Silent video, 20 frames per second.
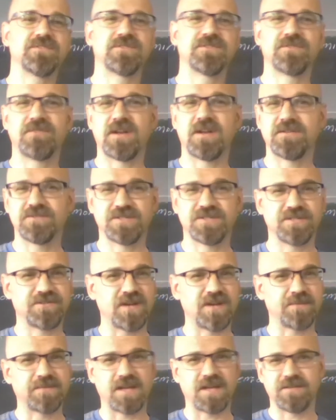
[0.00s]
she
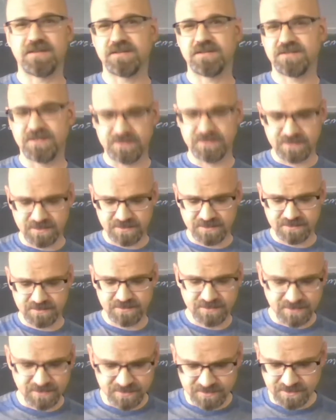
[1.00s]
dropped out that she's
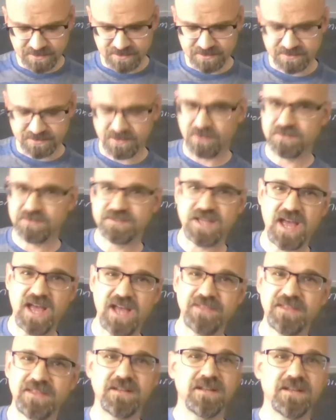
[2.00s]
just so
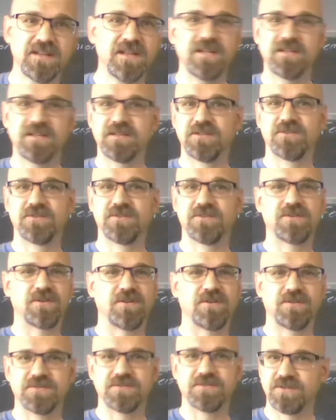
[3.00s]
sad that little
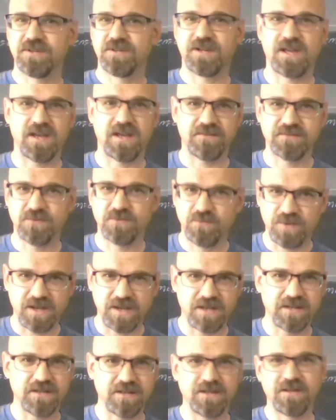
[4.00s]
girls are going to have to
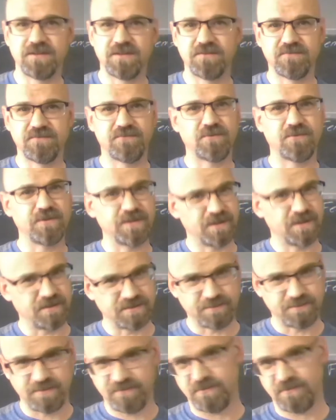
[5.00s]
wait another 4 years
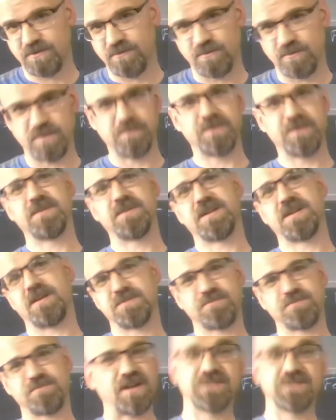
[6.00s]
before a woman
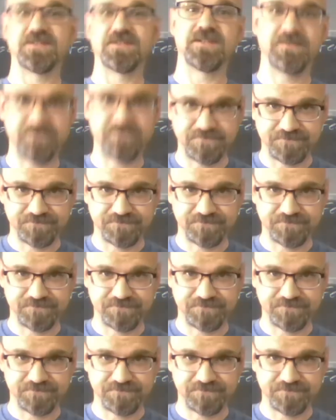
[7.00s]
becomes president,